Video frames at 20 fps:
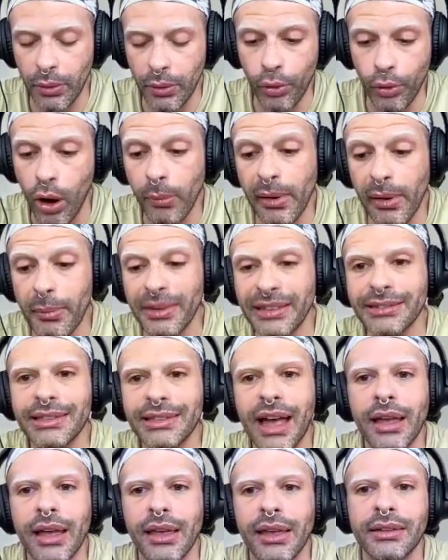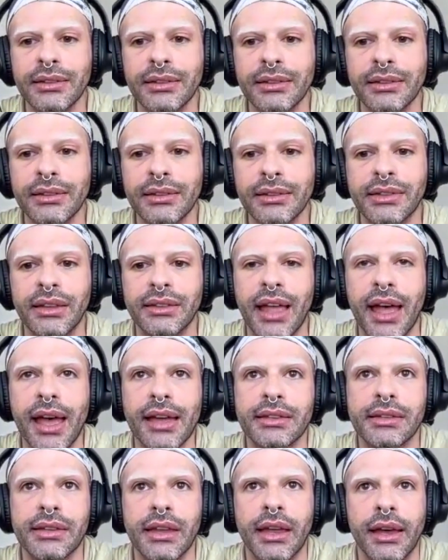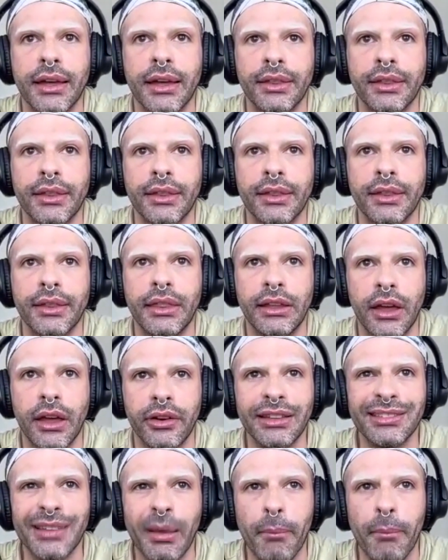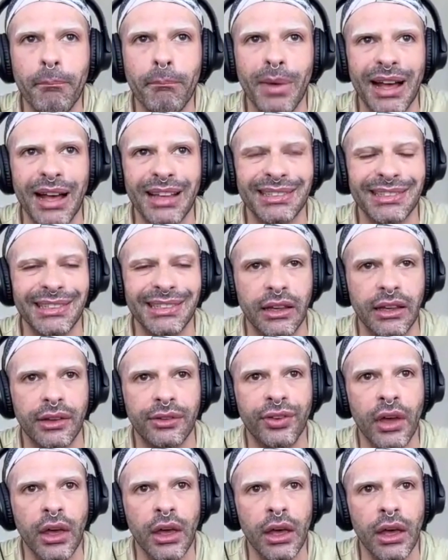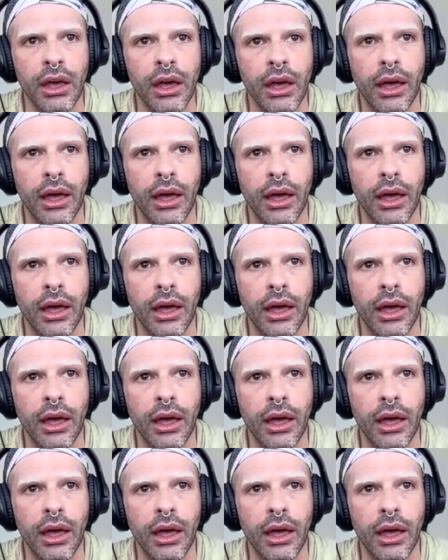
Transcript: the problem in science is that there is a massive